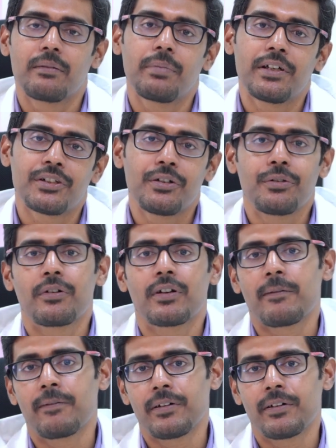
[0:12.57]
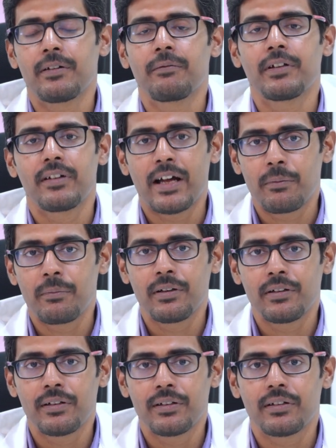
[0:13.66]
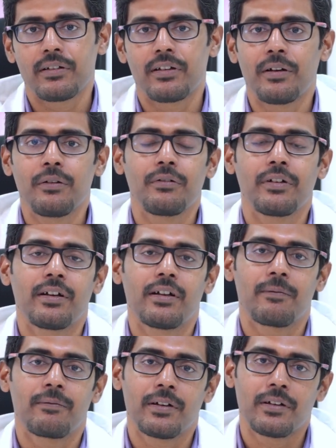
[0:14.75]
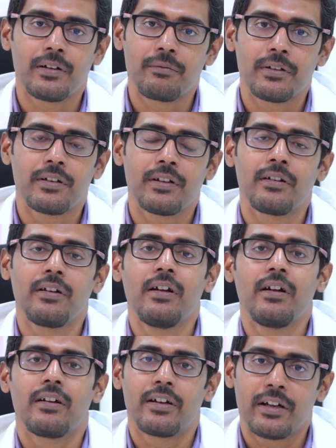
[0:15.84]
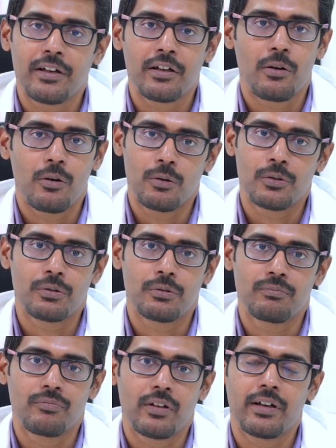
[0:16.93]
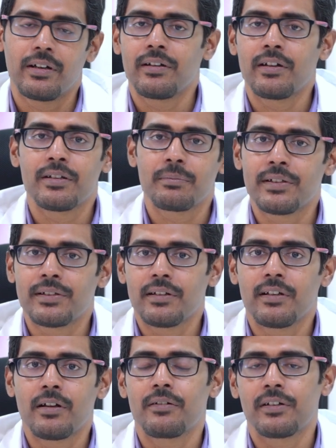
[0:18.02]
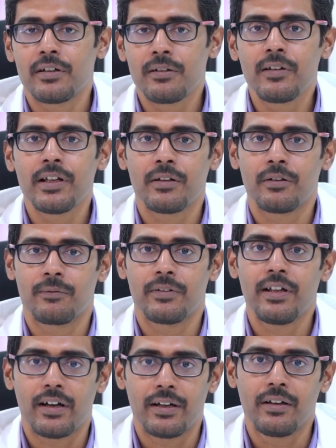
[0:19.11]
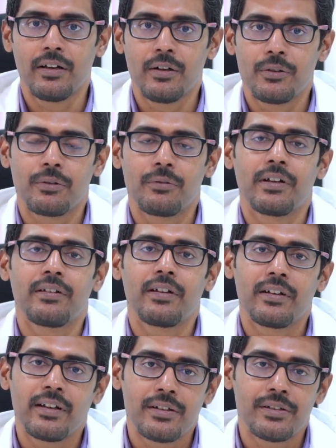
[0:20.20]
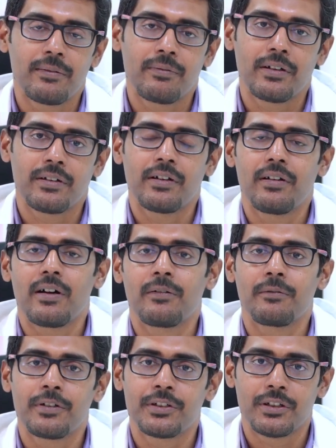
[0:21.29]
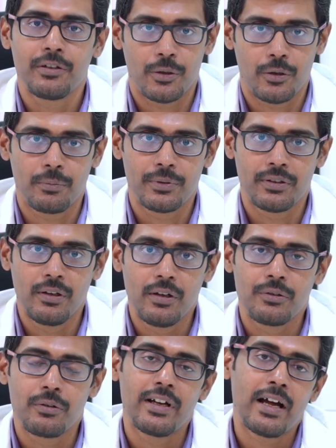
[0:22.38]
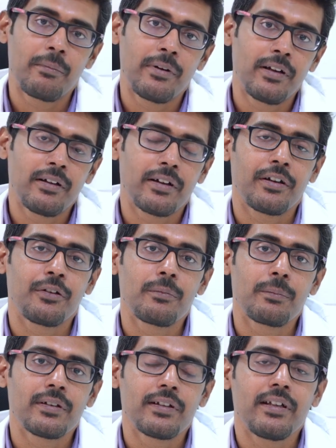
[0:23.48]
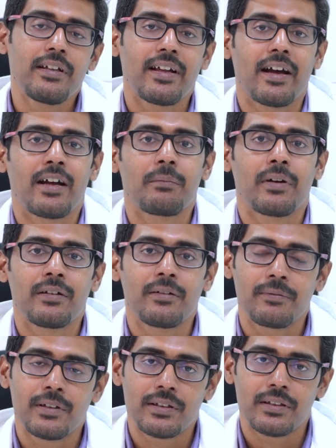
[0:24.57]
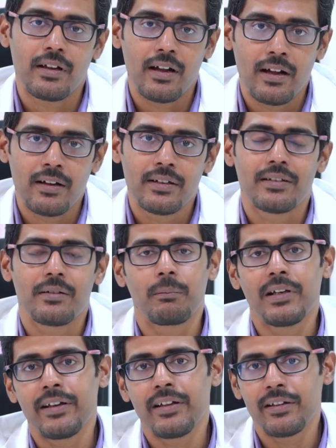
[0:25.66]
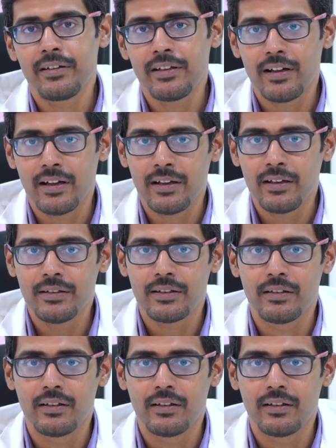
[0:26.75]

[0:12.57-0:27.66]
patients who are affected with diabetes tend to get affected with the retina also. Retina is basically a nerve layer of the eye. So when it gets affected, our vision drops. So diabetic retinopathy can manifest as bleeding in the eyes,